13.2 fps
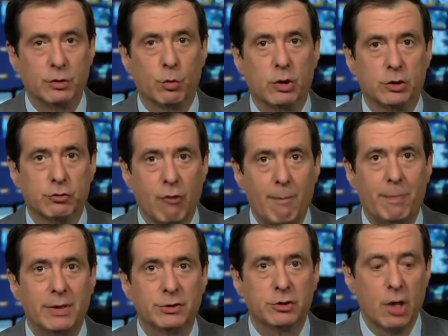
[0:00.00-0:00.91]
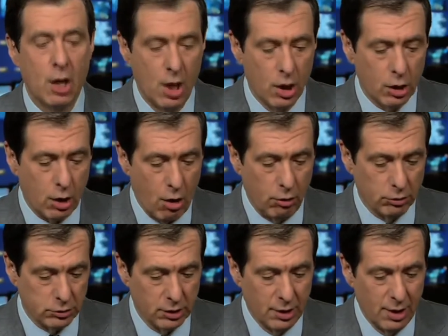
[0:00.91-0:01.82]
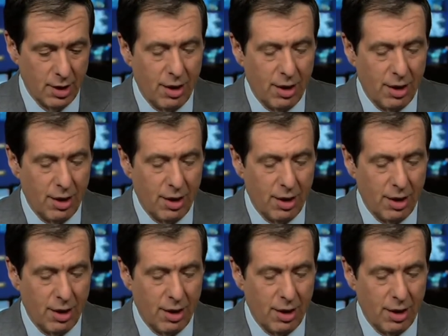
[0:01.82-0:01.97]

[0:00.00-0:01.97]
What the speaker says: into a Trumpist cult.